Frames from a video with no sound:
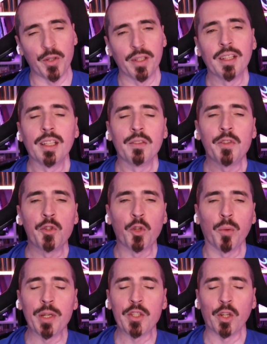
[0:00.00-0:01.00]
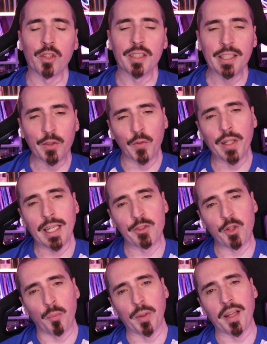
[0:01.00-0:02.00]
If you enjoyed what you saw today, don't forget,
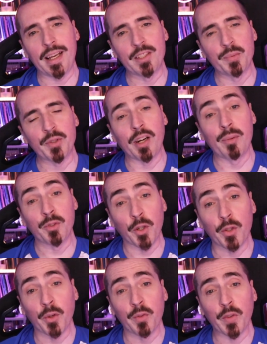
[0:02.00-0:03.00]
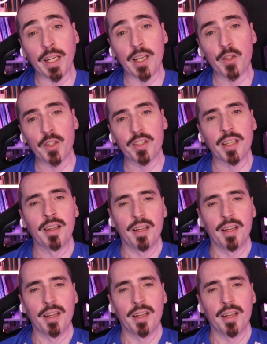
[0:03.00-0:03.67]
drop a like, subscribe, turn on notifications.